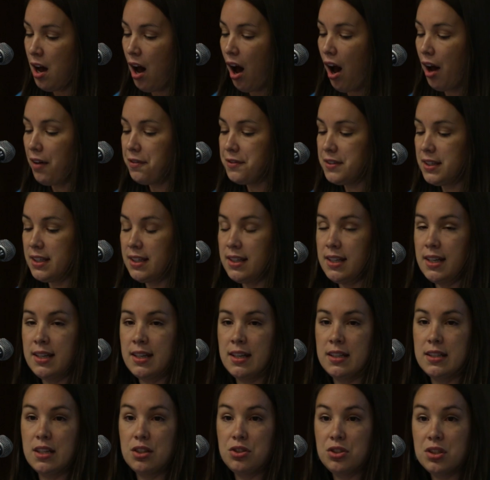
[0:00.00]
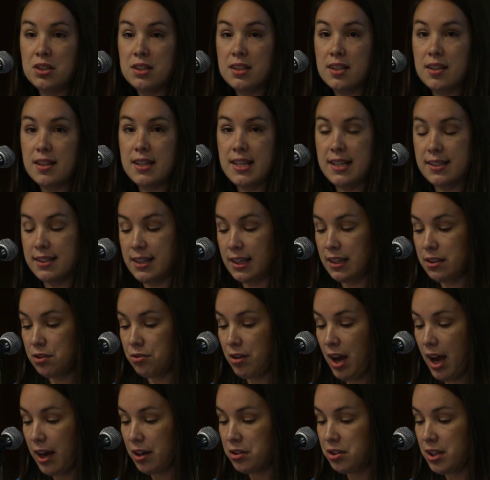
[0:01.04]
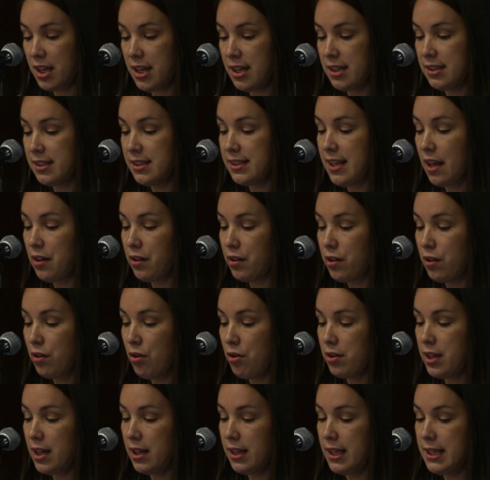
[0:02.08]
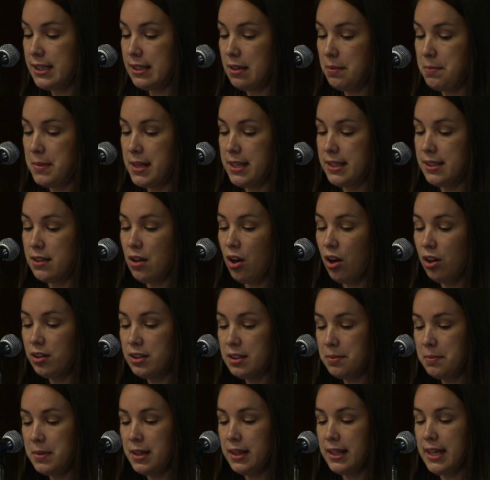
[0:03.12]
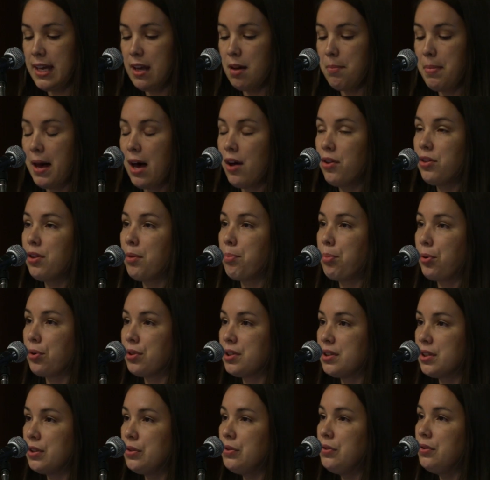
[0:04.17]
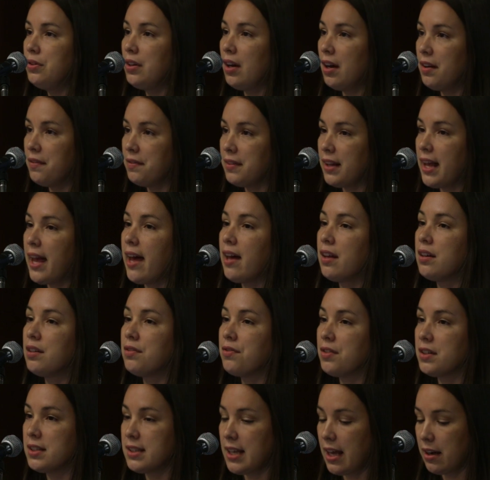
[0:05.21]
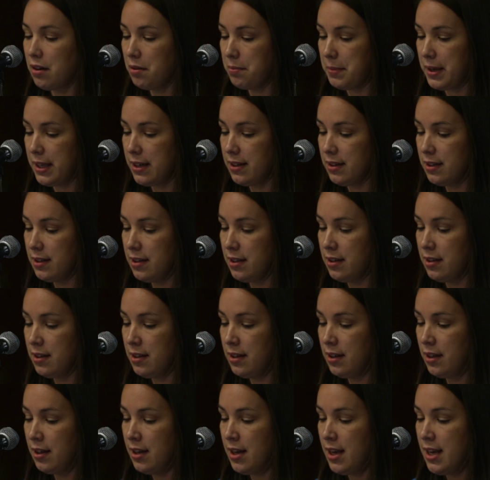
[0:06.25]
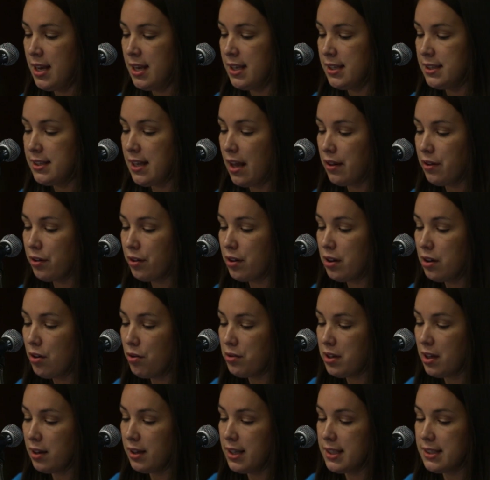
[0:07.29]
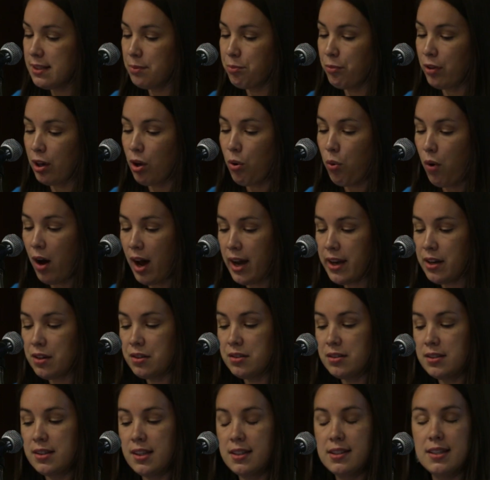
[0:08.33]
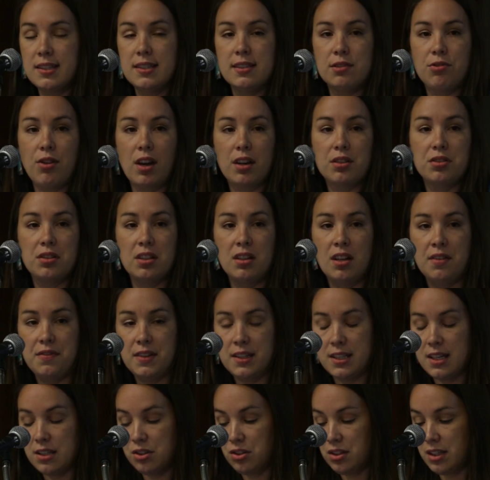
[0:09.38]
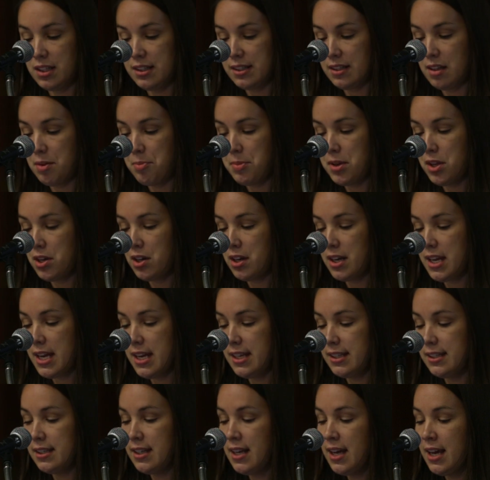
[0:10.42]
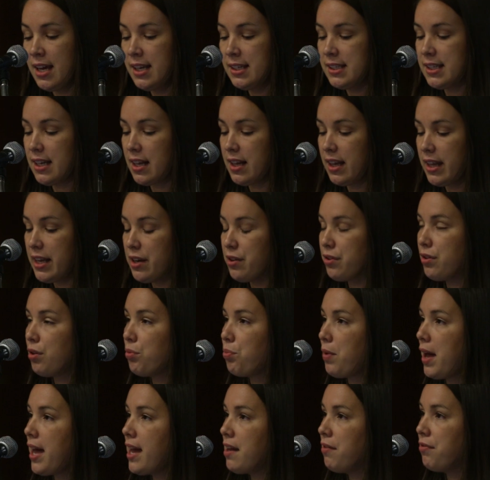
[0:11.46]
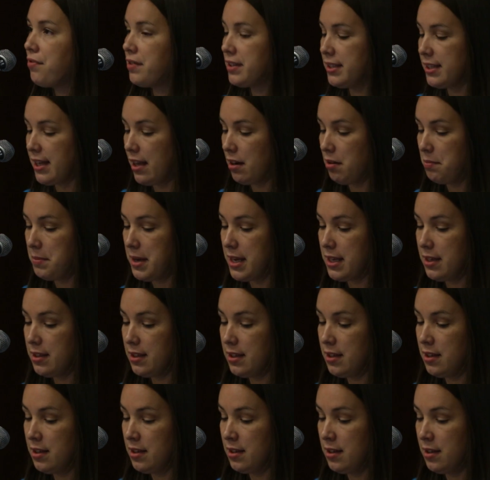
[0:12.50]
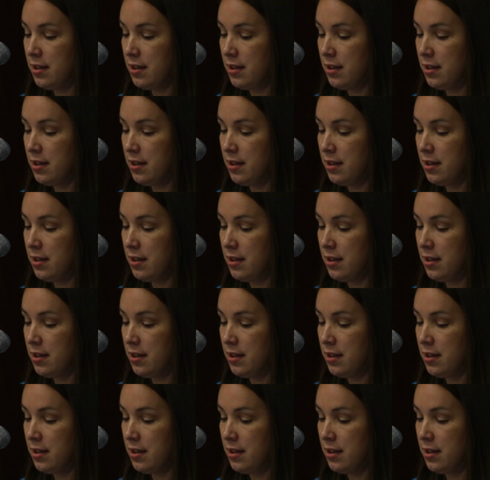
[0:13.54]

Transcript: Often, in addition to these extractions, settler colonialism is ultimately about the pursuit of land for settlement. Settler colonialism requires the destruction of indigenous communities to clear the way for settlement.